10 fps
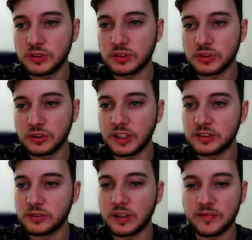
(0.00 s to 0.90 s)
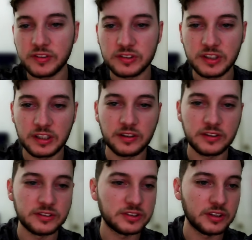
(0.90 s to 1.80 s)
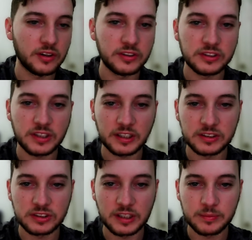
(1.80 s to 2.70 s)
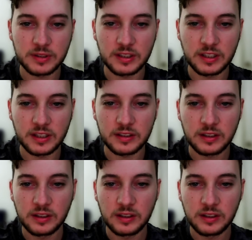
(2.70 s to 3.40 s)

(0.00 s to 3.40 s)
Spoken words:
so you guys don't have to sit here and see all these, I could skip to the end.